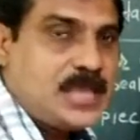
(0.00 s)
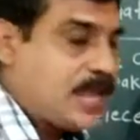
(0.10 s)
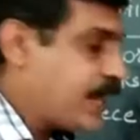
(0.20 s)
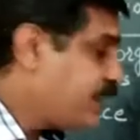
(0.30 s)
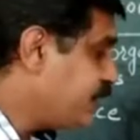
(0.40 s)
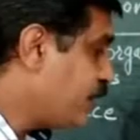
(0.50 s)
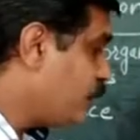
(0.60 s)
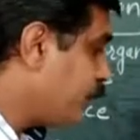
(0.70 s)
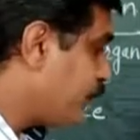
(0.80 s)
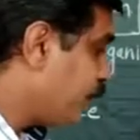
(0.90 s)
and
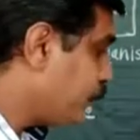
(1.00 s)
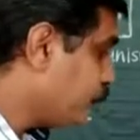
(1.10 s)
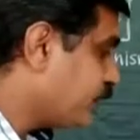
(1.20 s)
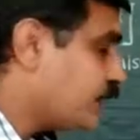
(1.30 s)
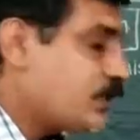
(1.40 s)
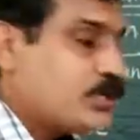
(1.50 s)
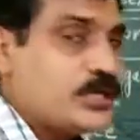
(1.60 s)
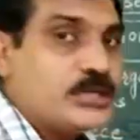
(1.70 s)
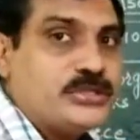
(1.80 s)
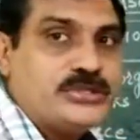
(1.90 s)
develop into the
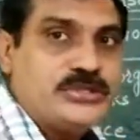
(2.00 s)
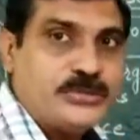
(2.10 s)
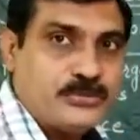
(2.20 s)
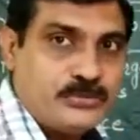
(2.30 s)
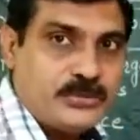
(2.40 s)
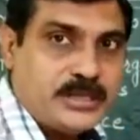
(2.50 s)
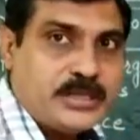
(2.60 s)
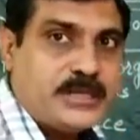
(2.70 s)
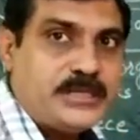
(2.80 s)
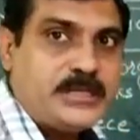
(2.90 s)
new
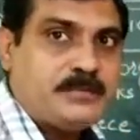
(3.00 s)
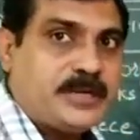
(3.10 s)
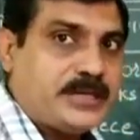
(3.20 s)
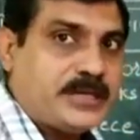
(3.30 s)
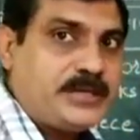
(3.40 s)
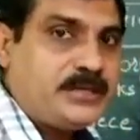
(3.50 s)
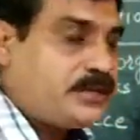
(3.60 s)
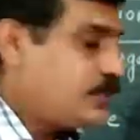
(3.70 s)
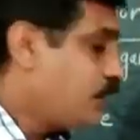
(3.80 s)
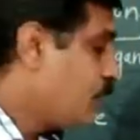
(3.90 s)

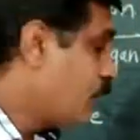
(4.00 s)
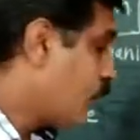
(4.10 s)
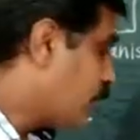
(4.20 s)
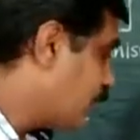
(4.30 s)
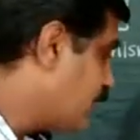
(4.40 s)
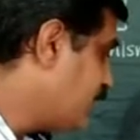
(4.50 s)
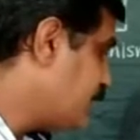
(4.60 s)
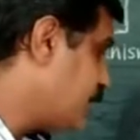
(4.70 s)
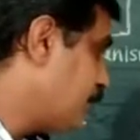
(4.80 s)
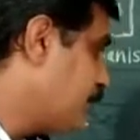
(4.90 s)
independent
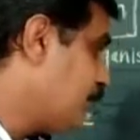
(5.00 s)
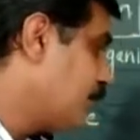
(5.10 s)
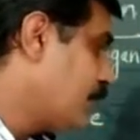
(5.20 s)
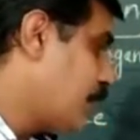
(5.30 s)
organism,